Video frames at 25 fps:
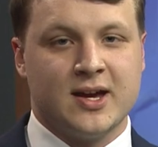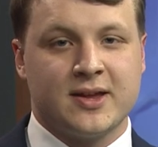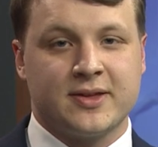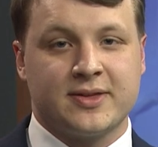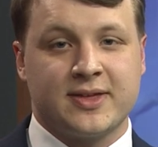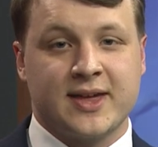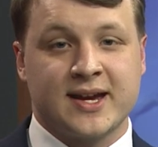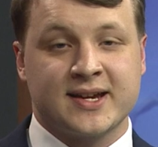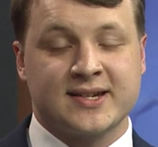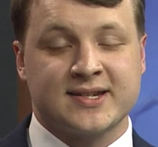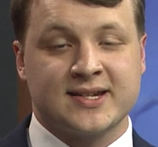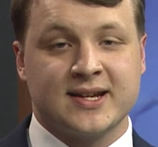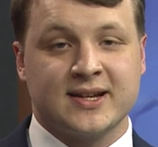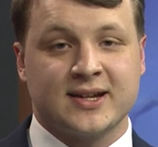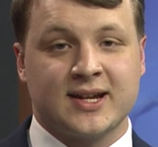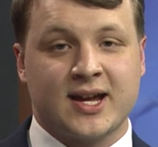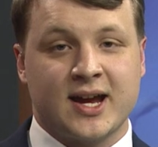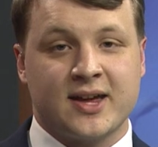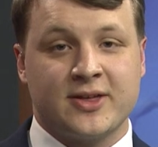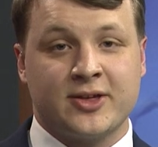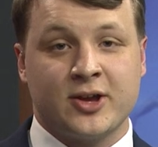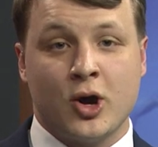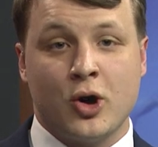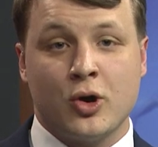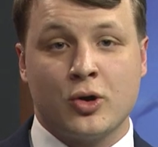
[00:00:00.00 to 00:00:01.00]
Thanks,
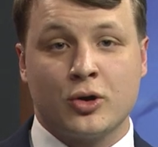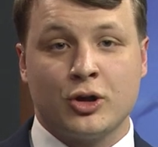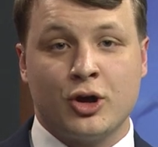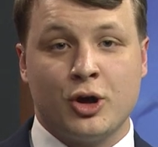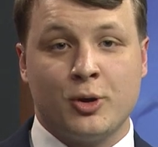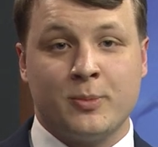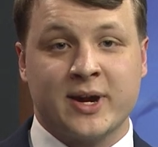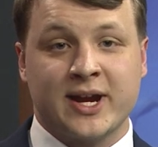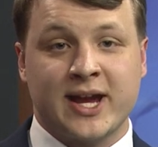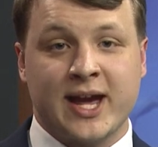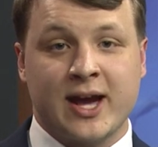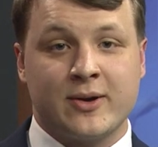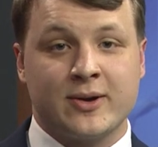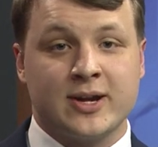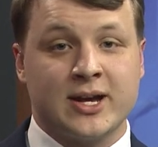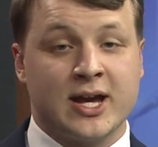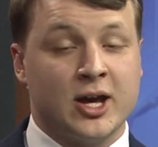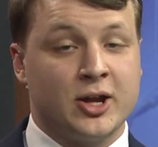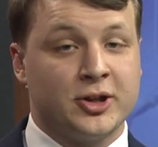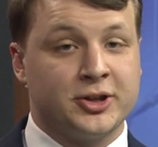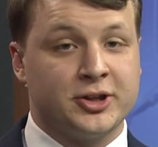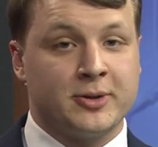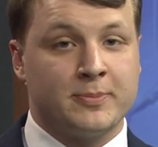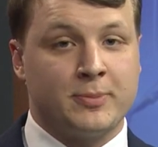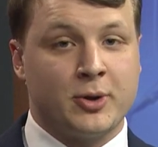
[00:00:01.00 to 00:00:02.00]
Eli. The Oklahoma County
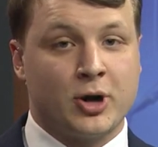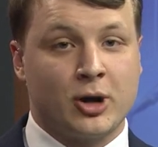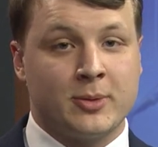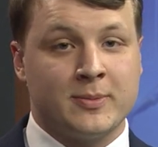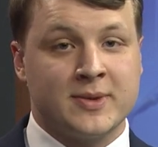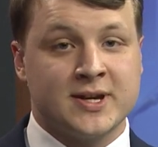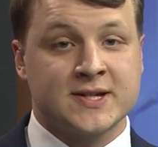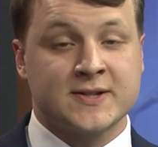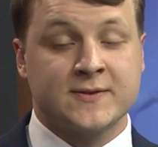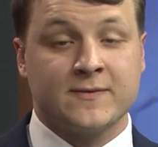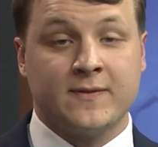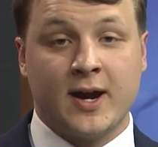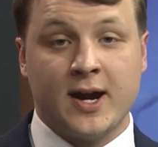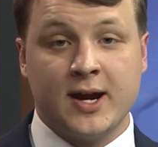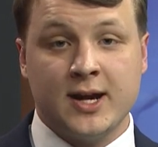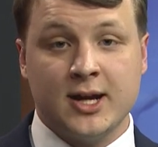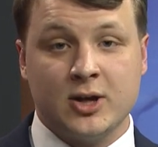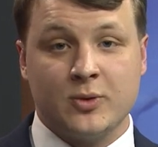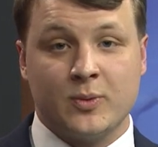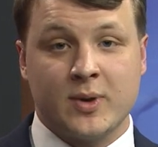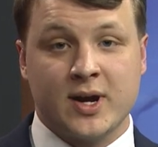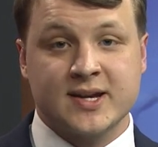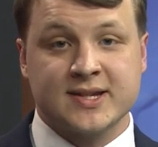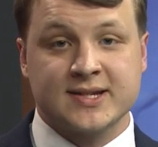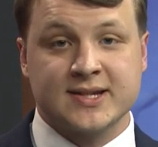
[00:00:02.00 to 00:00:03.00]
Health Department is
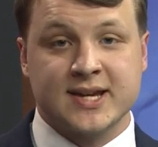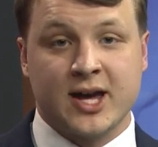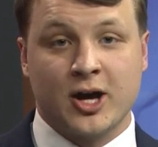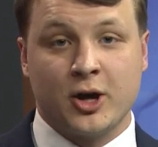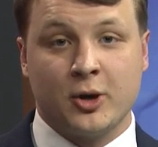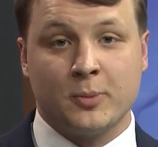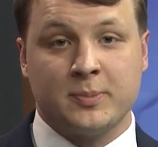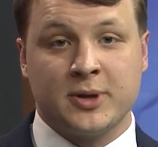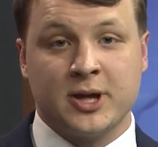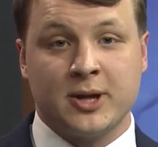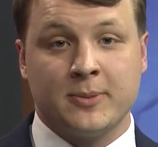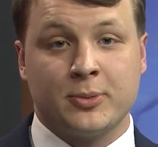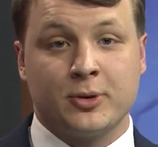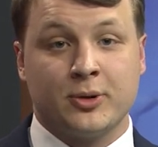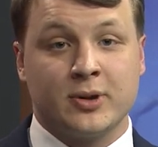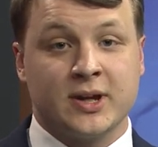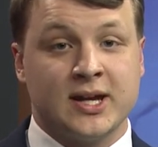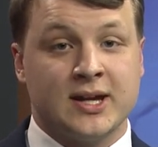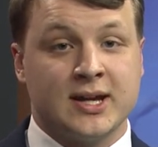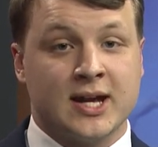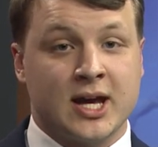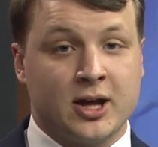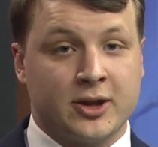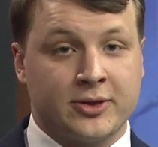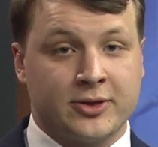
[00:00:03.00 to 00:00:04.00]
finding ways to help people
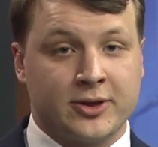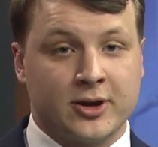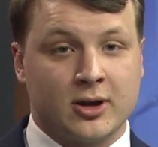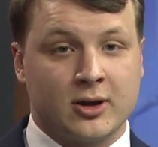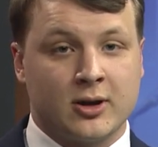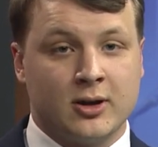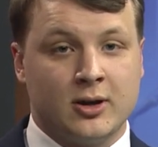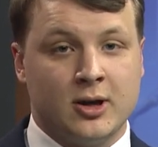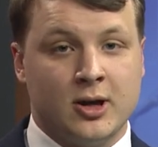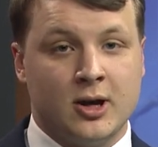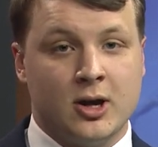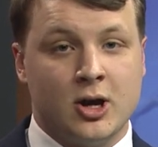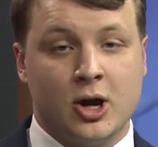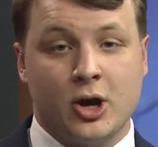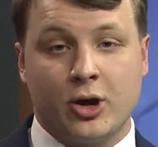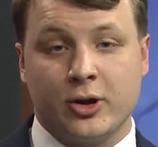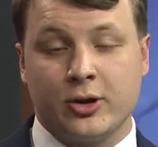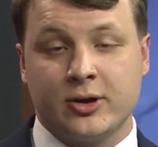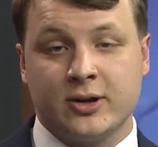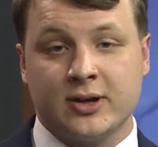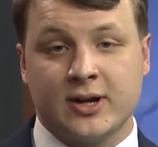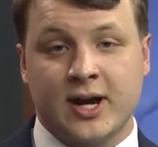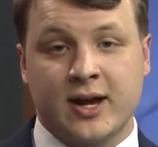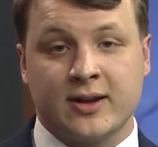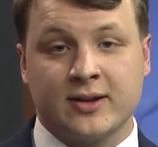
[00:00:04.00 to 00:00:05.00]
eat healthier.
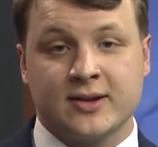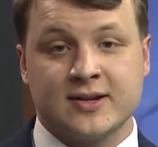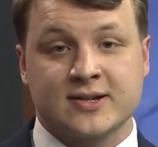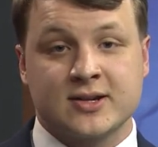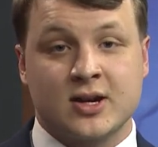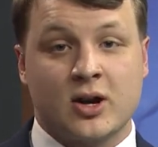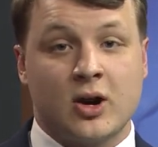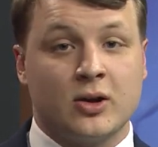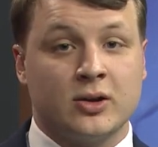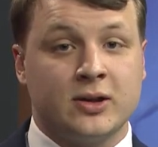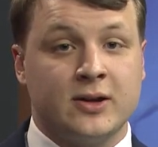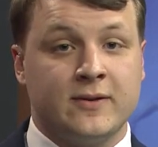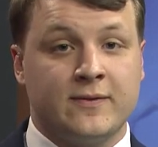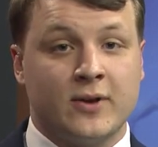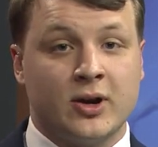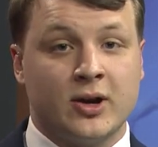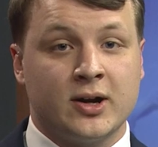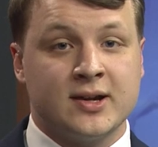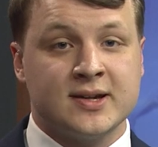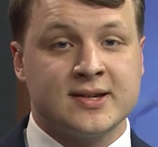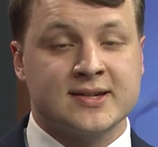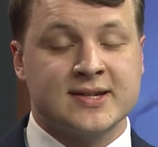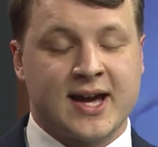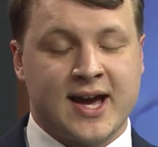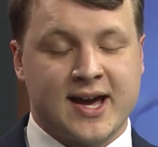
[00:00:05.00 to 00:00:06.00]
OU Nightly's Carly
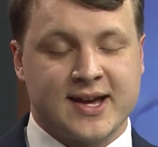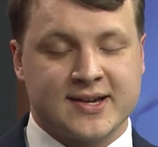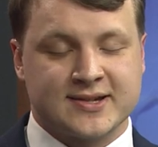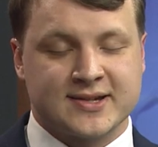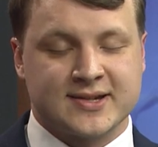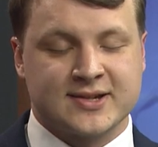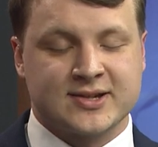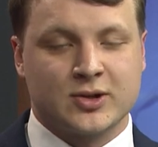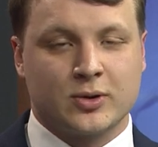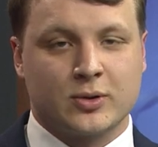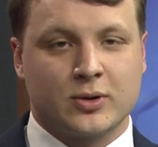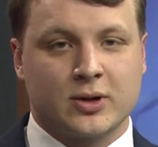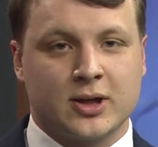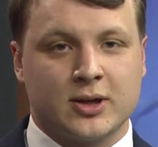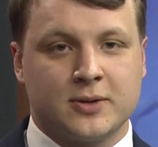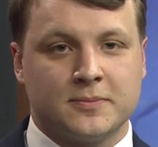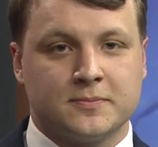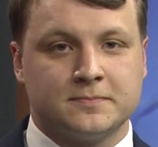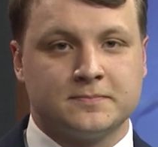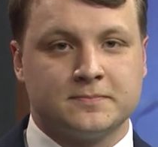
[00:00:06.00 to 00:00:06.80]
Vargas has the story.